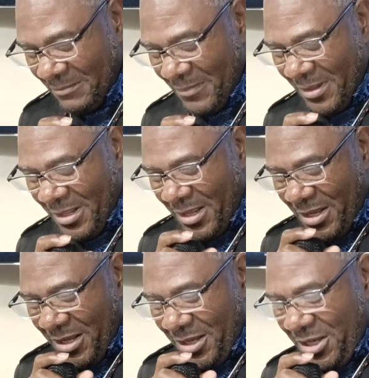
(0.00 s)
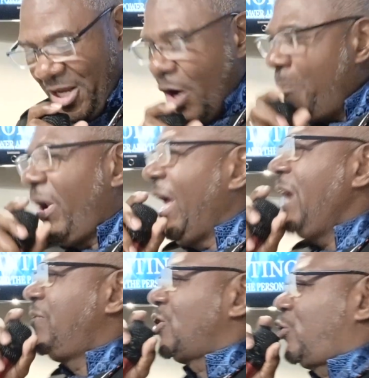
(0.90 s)
Evil communication. You don't
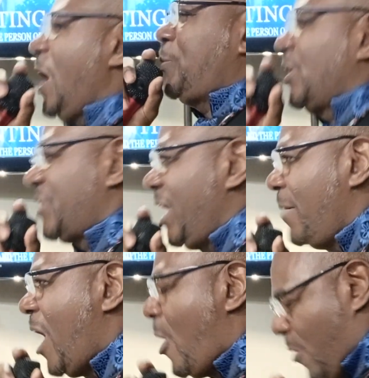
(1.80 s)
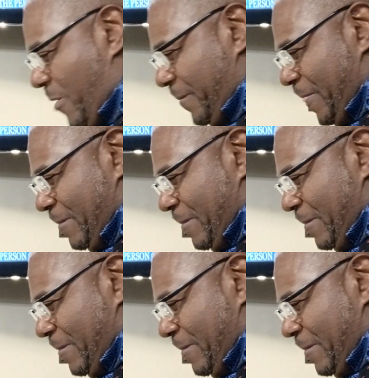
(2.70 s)
believe the scriptures anymore.